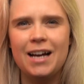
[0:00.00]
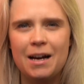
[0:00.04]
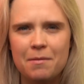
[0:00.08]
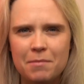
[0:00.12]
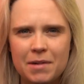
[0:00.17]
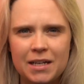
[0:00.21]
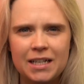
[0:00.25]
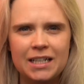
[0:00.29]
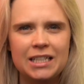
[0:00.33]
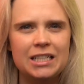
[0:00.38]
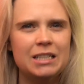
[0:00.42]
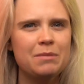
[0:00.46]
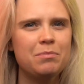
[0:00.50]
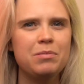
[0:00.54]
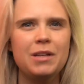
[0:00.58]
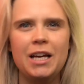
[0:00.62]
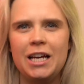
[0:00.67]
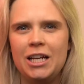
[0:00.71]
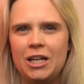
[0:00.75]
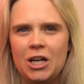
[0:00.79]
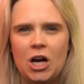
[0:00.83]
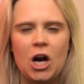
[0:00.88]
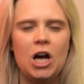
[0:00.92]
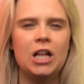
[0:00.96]
I'm going to
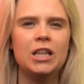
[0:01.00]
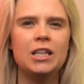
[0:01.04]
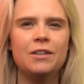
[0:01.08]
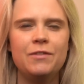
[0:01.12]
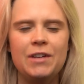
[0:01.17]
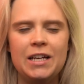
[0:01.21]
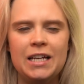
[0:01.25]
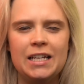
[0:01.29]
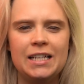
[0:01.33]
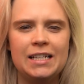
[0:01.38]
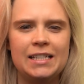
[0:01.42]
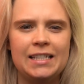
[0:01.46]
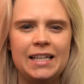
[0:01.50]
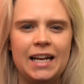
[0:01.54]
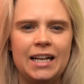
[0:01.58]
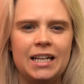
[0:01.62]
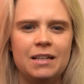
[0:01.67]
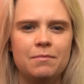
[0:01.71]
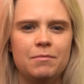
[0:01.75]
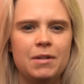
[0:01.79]
explain all of it in a second,